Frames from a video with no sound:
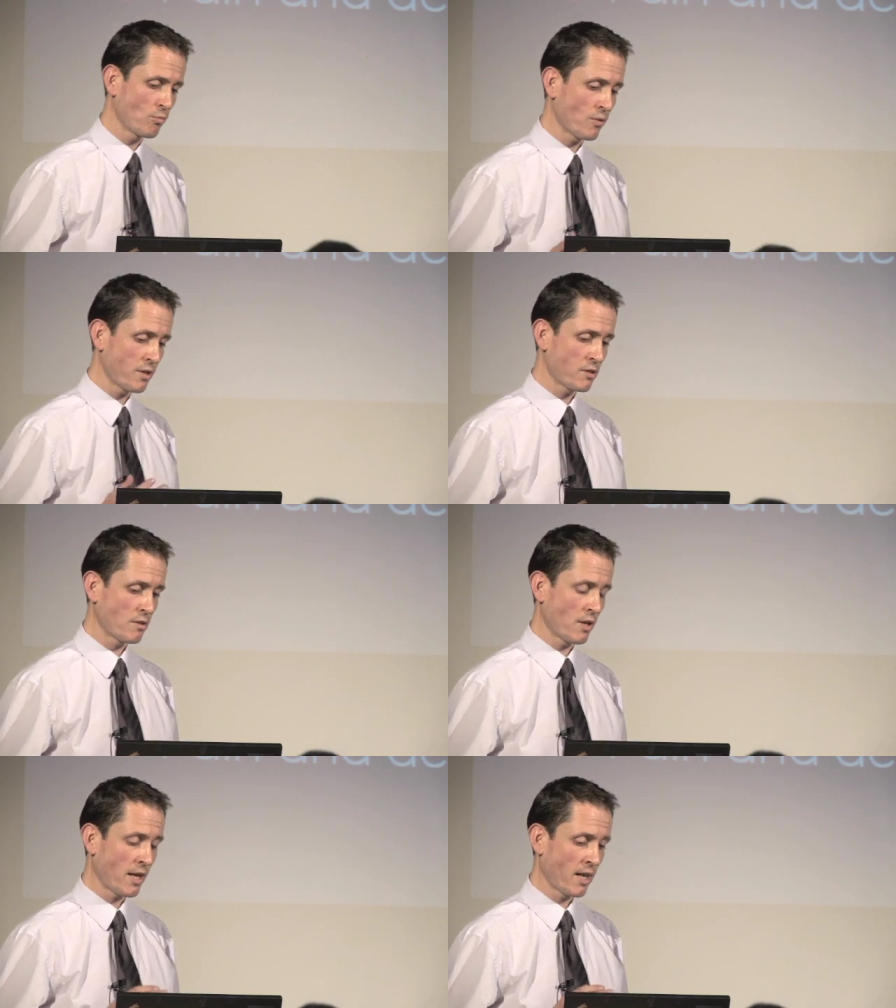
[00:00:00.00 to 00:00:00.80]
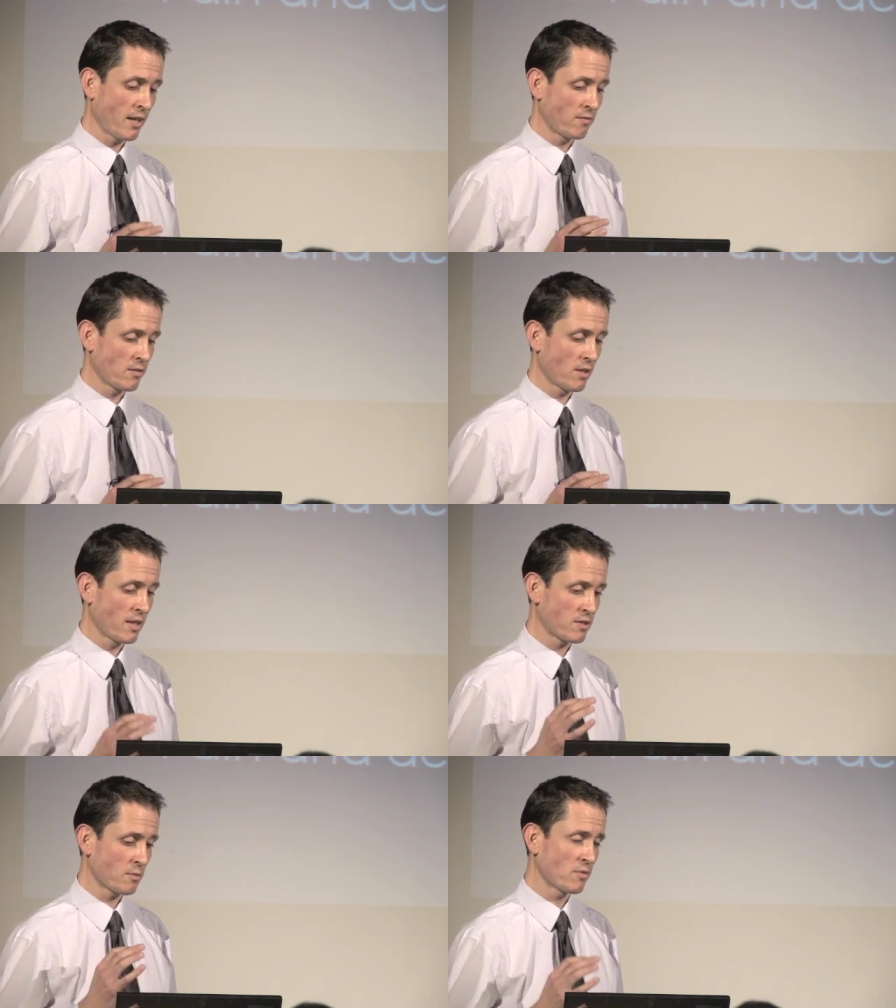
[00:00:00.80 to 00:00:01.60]
with this
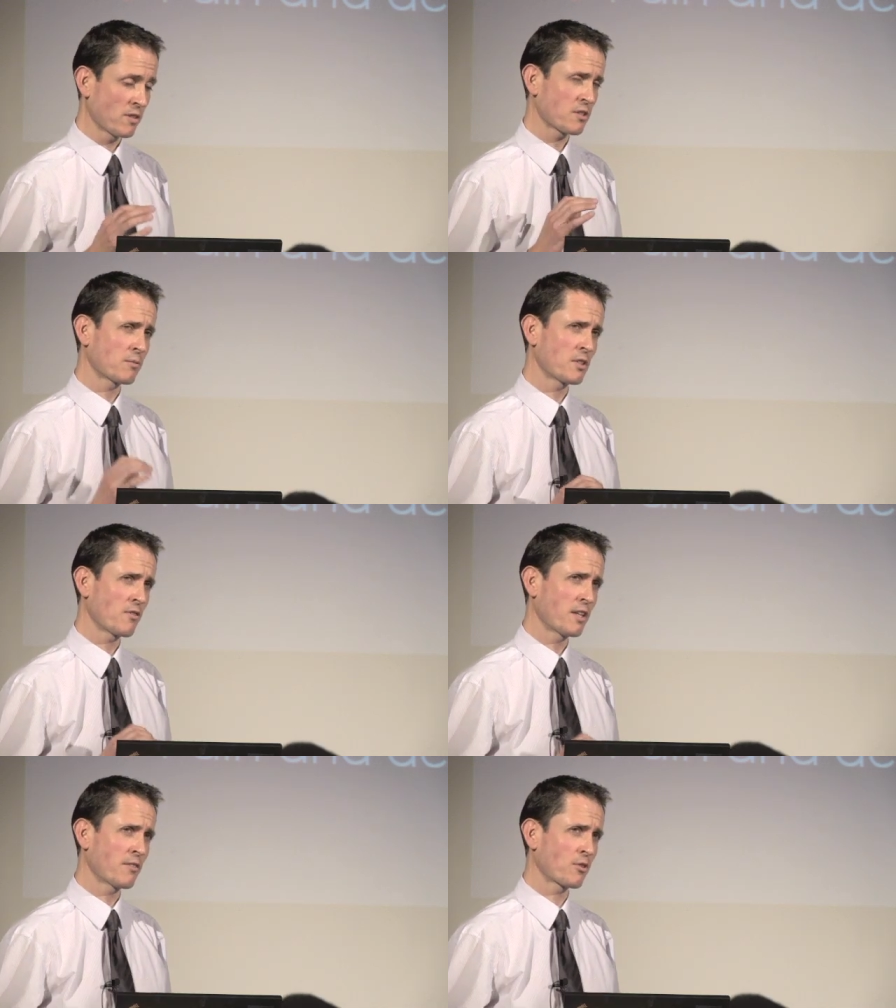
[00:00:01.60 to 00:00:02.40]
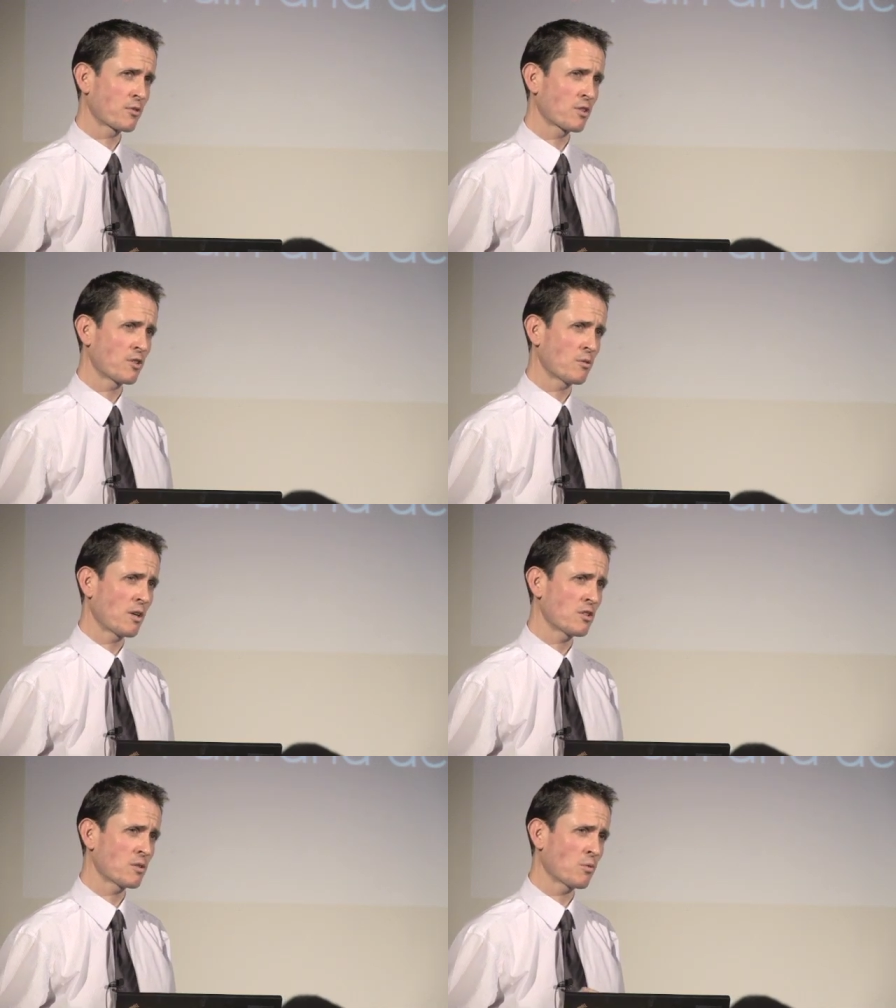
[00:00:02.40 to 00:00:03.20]
in sometimes very difficult
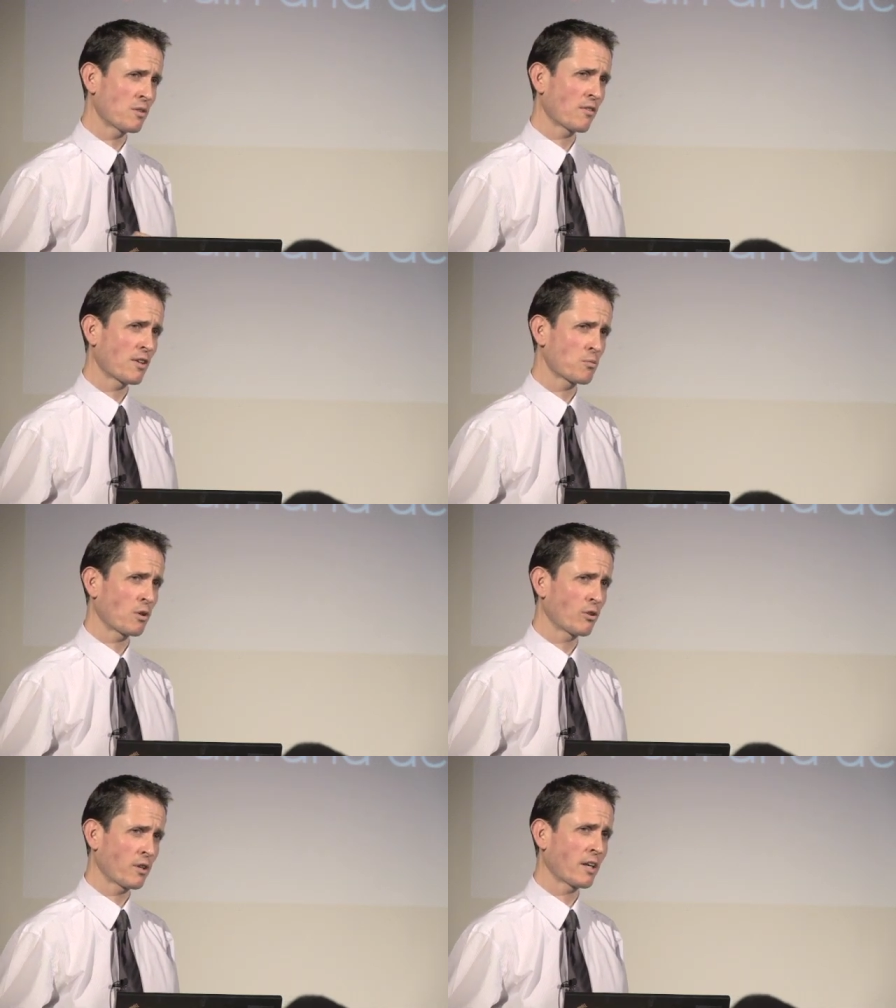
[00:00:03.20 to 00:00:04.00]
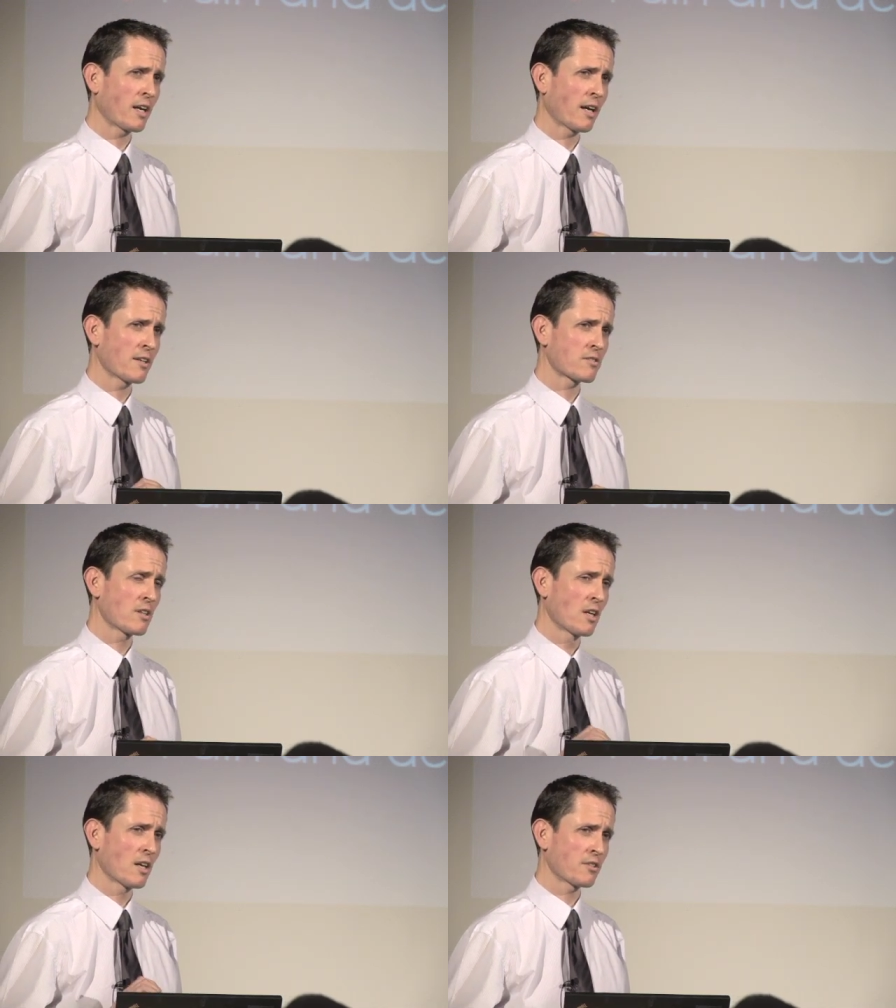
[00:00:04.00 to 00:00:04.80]
situation. And one of the things we're looking at as
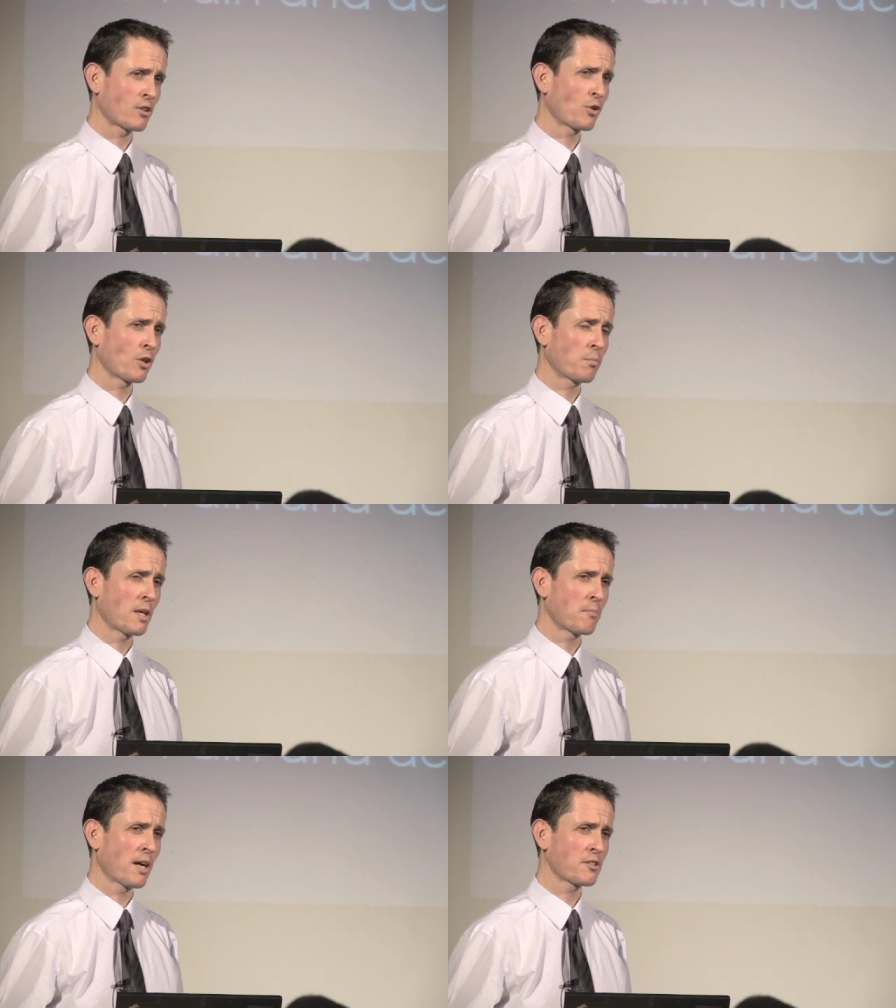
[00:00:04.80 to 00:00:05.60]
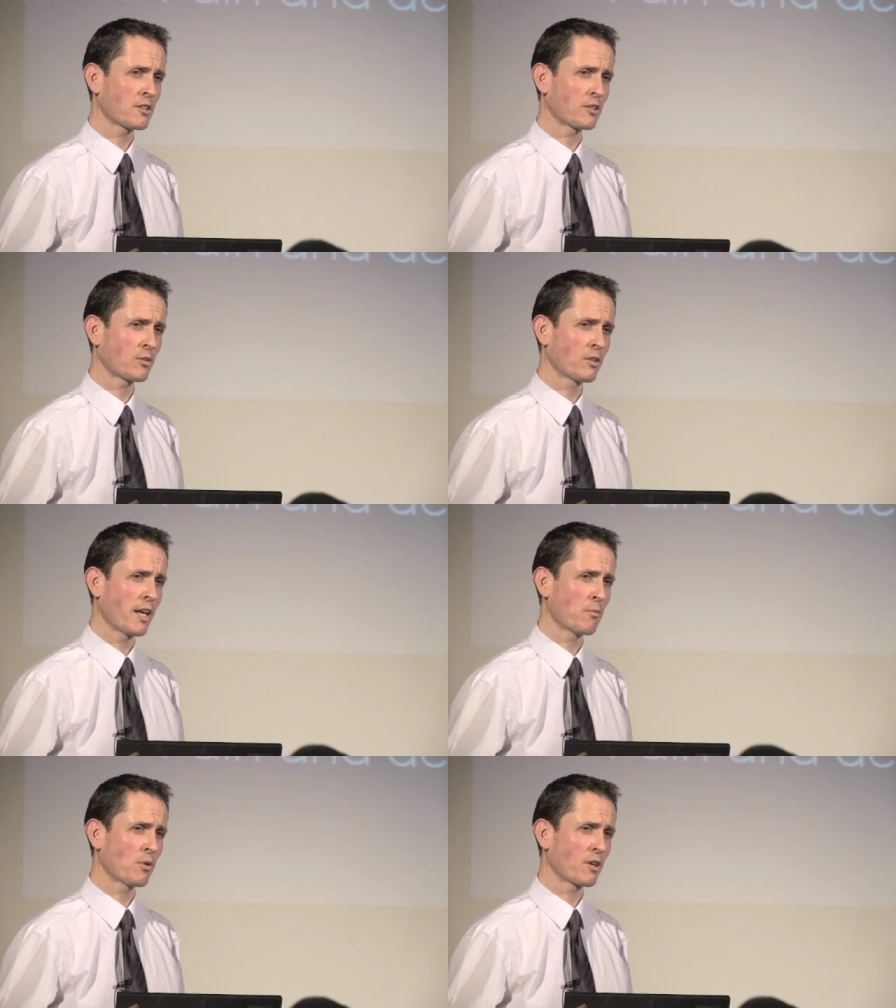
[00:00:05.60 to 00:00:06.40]
a chronic pain managed clinical
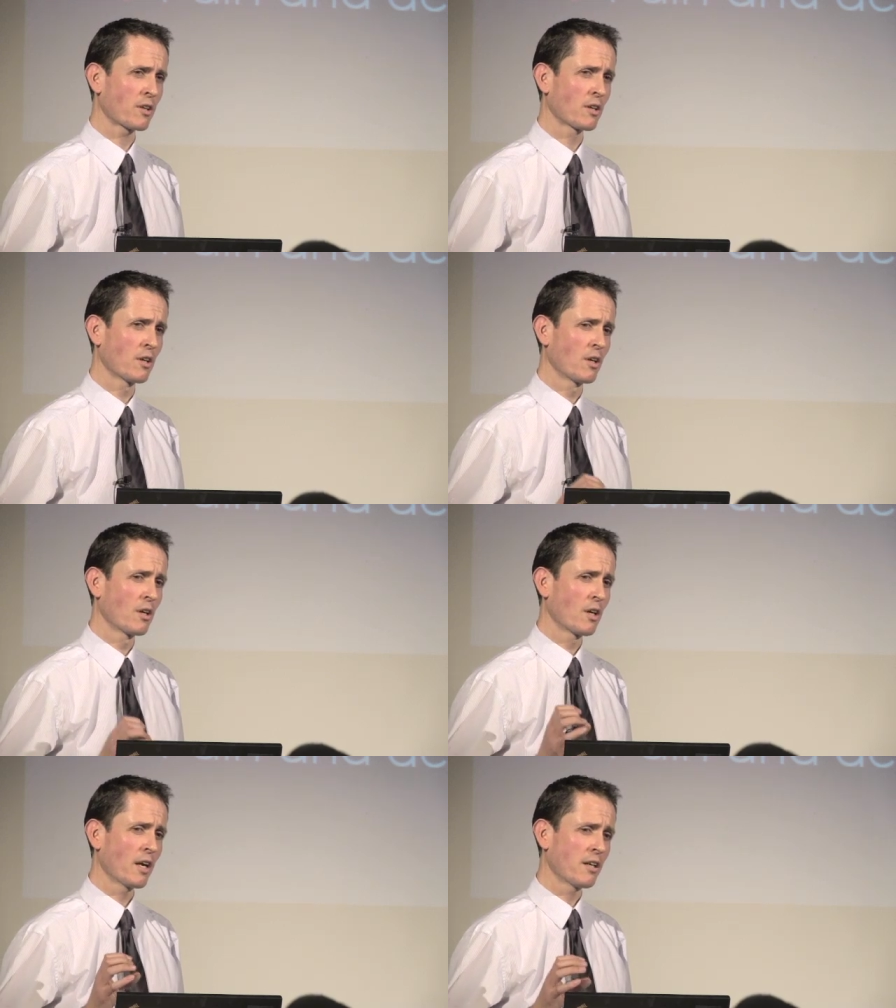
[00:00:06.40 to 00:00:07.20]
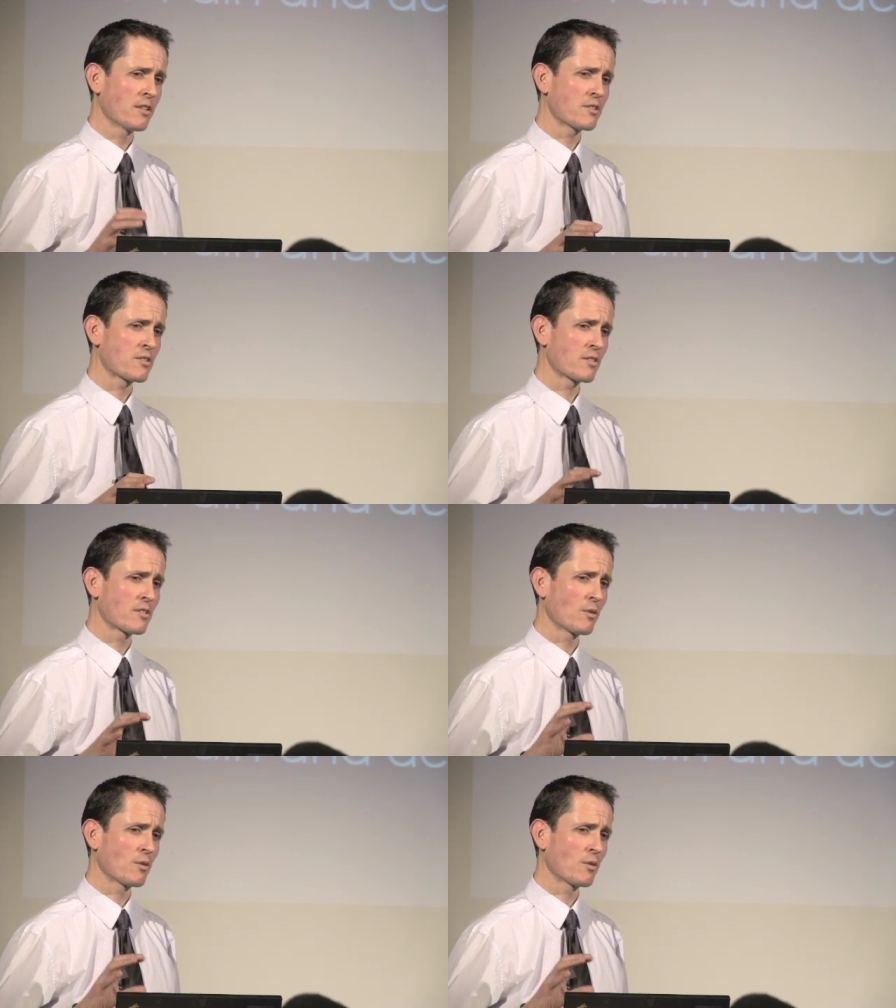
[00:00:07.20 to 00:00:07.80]
network is